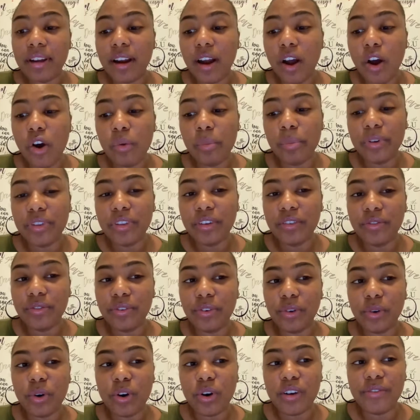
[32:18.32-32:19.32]
going to open the
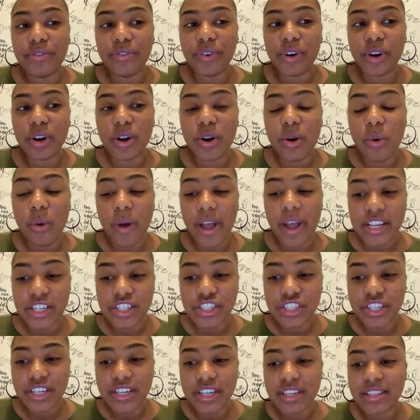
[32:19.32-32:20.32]
floor for
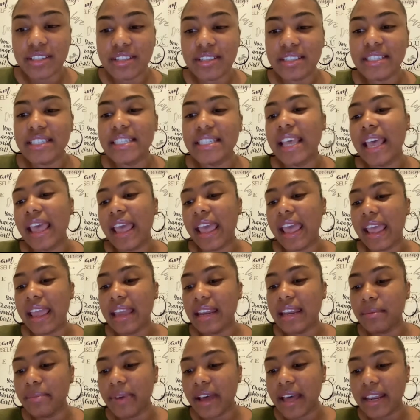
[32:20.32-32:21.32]
questions.
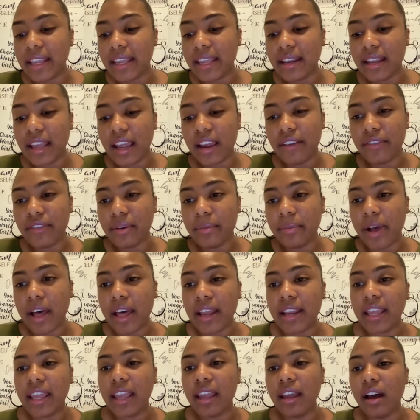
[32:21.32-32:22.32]
Anybody and
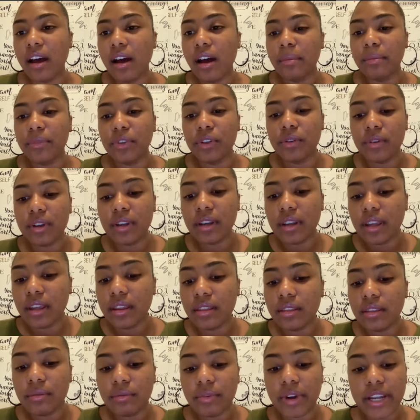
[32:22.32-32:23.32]
everybody, you can
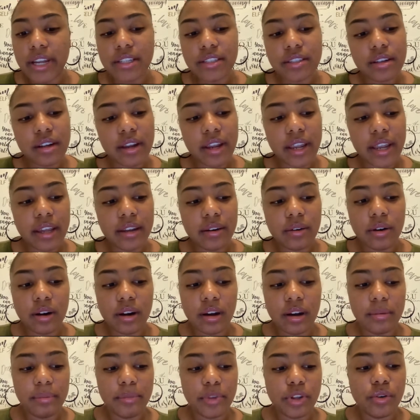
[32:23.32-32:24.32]
either raise your hand or
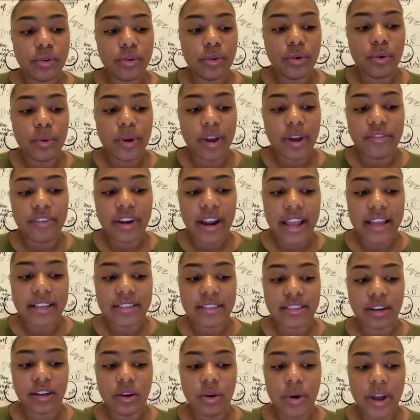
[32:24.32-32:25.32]
unmute whoever
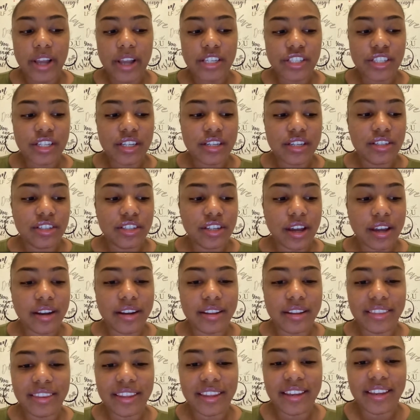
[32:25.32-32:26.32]
has a question.
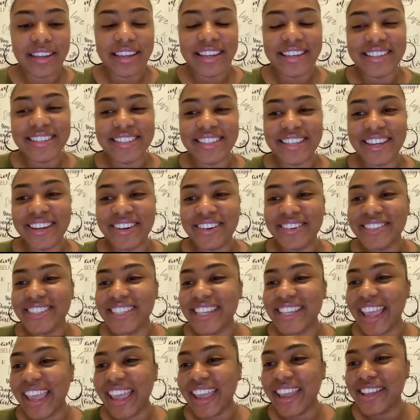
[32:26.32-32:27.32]
Jonathan is here
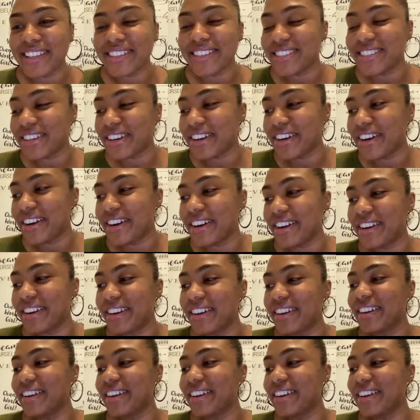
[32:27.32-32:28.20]
to answer.